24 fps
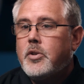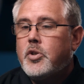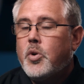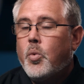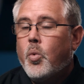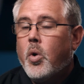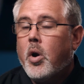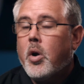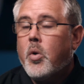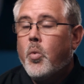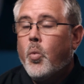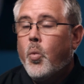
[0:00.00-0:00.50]
to
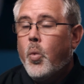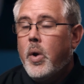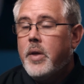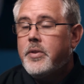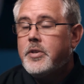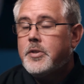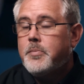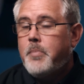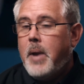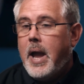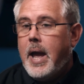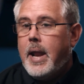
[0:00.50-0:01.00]
work with
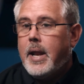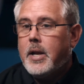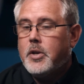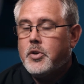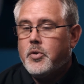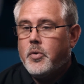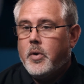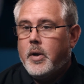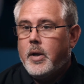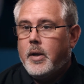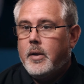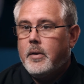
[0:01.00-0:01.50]
spanning
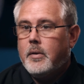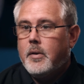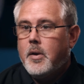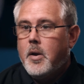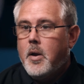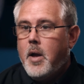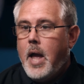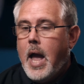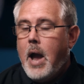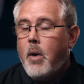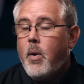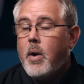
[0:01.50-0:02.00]
tree,
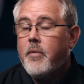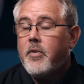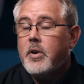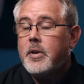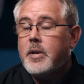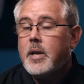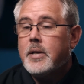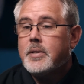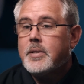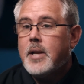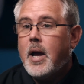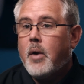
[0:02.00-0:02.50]
however,
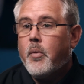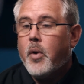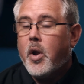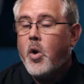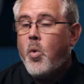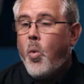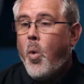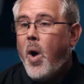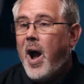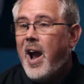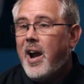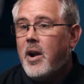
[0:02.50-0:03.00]
does not
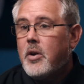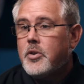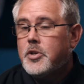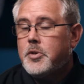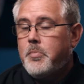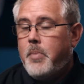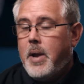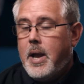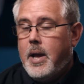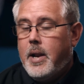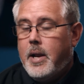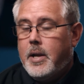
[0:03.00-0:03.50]
require
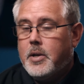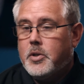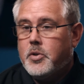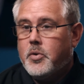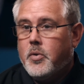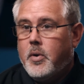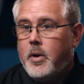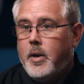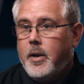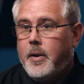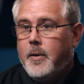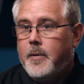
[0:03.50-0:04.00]
spanning
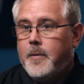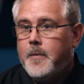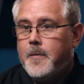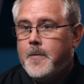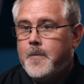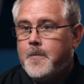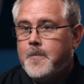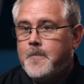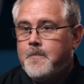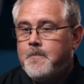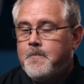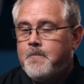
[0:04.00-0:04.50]
tree.
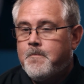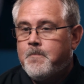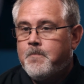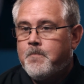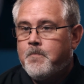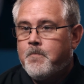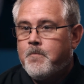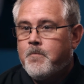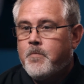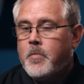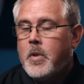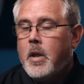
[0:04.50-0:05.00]

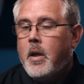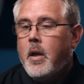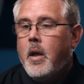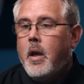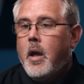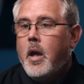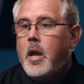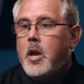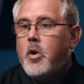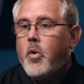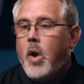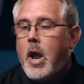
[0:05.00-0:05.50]

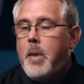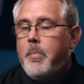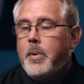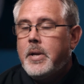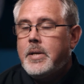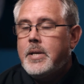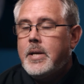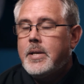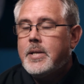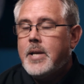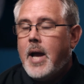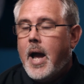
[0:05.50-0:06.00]
Your
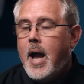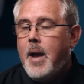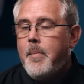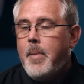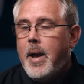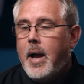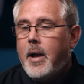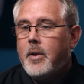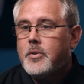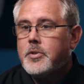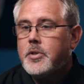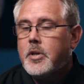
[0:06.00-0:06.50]
APT
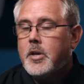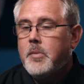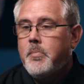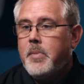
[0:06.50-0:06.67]
timeouts can